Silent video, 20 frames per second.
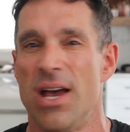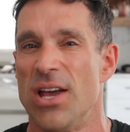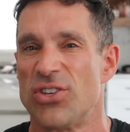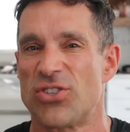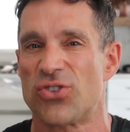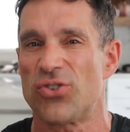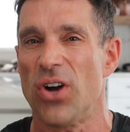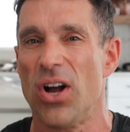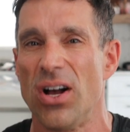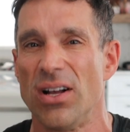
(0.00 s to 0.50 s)

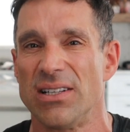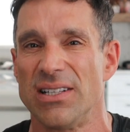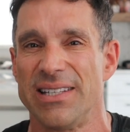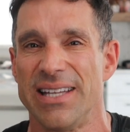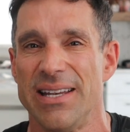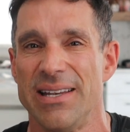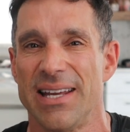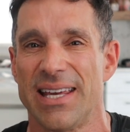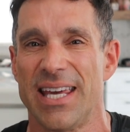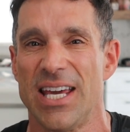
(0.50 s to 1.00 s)
struggled
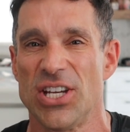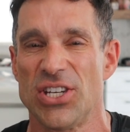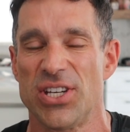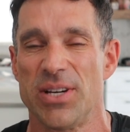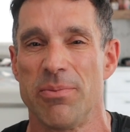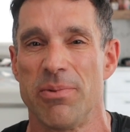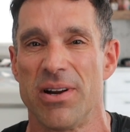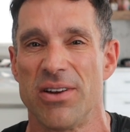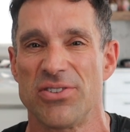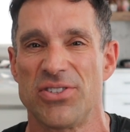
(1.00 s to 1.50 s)
in the
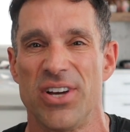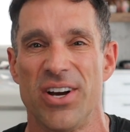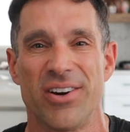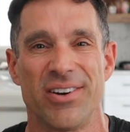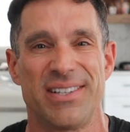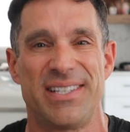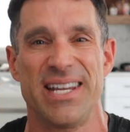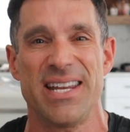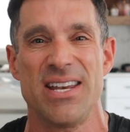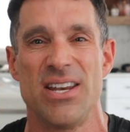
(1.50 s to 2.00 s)
kitchen when I was
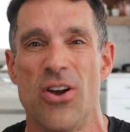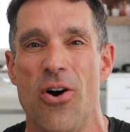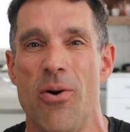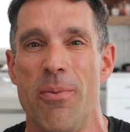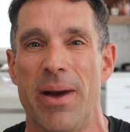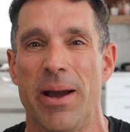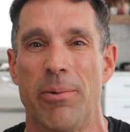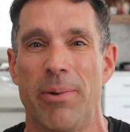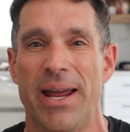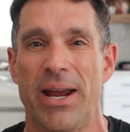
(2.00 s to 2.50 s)
younger, didn't know
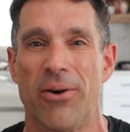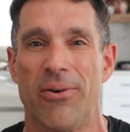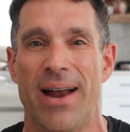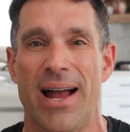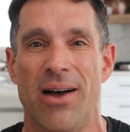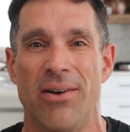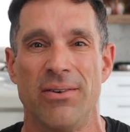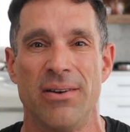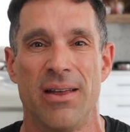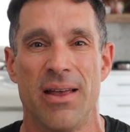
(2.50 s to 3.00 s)
my way
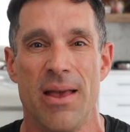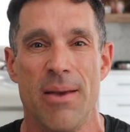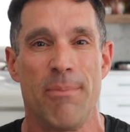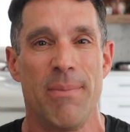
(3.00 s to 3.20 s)
around,